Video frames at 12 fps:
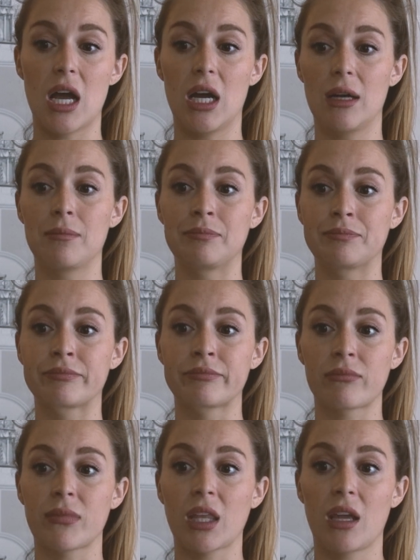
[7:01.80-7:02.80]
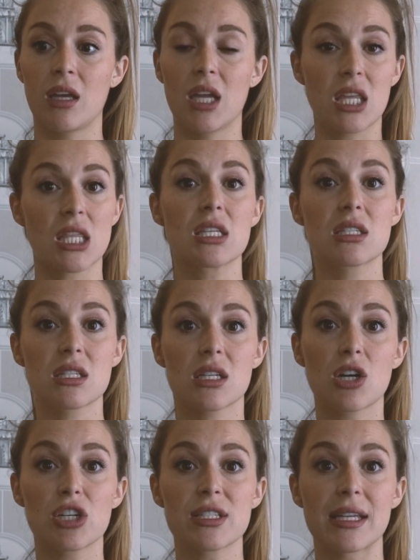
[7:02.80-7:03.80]

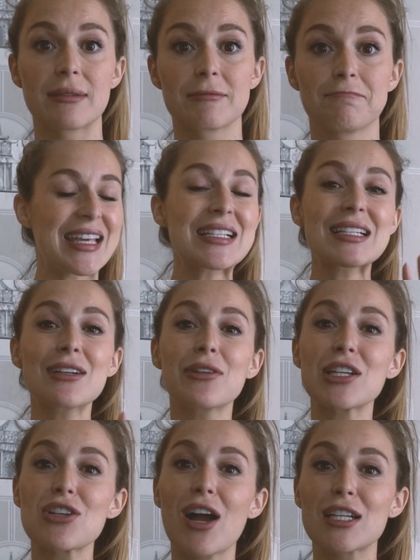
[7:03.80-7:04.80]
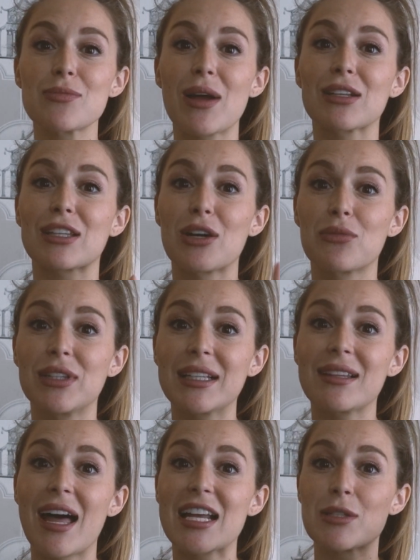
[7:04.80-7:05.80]
car seat. Things that I already talked about that I really
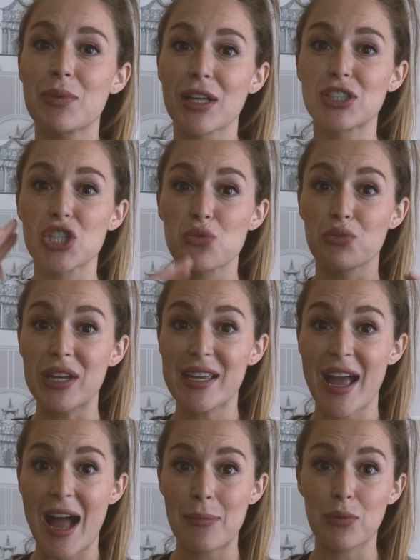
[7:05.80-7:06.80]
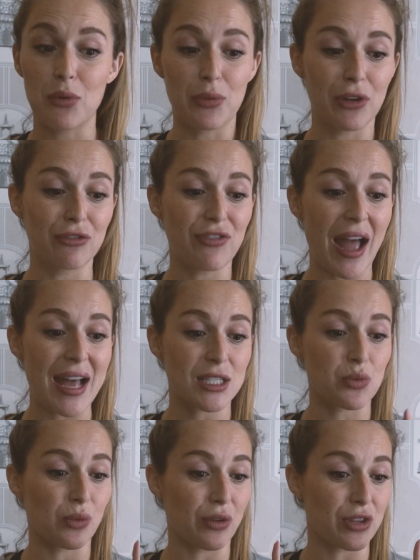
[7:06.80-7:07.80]
liked, but I'll just recap real
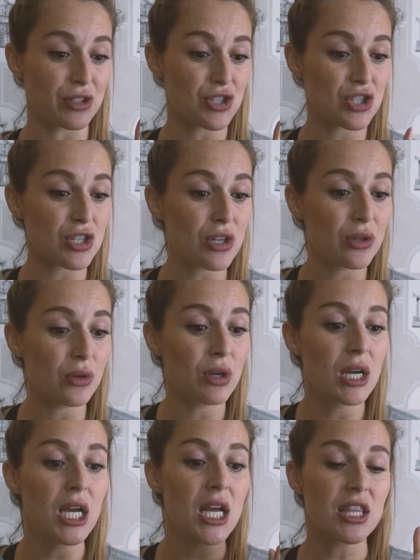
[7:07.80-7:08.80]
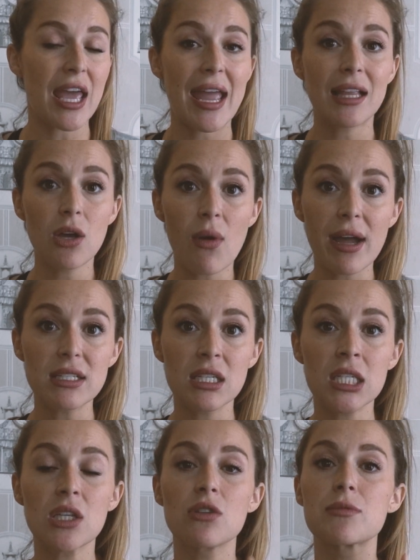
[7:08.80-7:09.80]
fast, were the Snoo, the Halo I
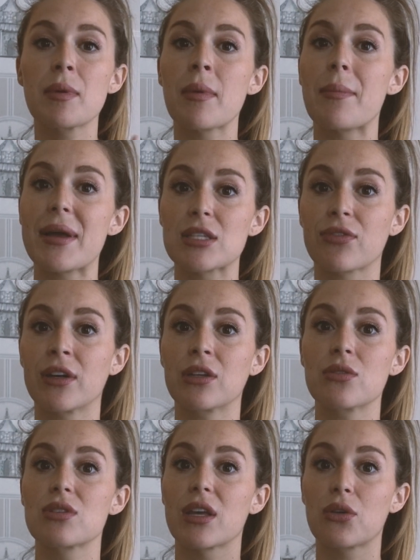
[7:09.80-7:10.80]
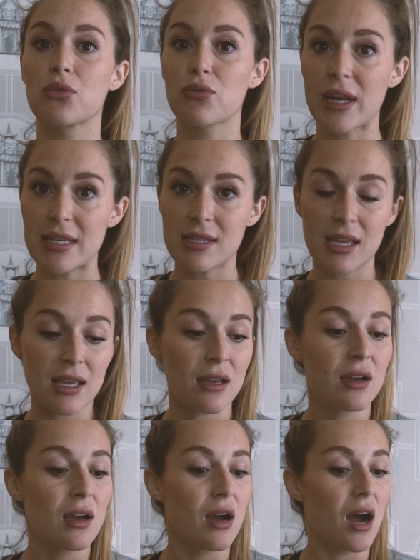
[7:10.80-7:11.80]
didn't use, but my best friend used like crazy,
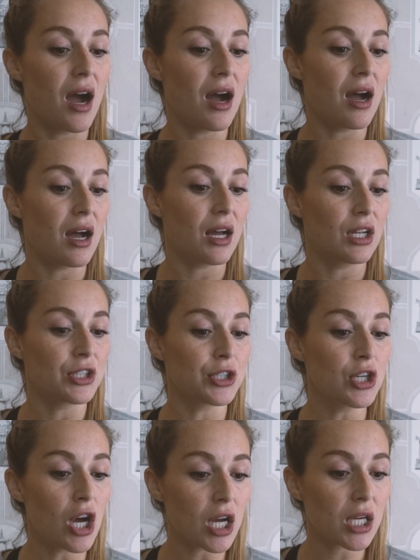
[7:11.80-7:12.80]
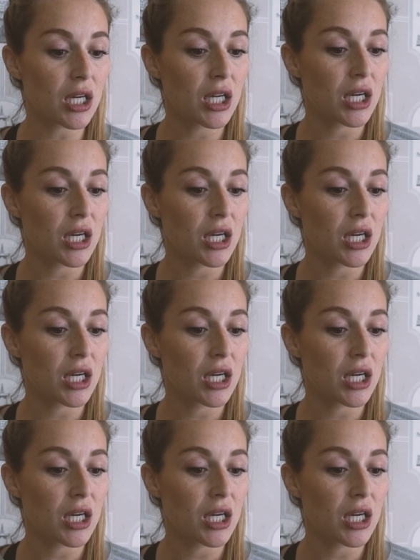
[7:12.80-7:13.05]
Nook,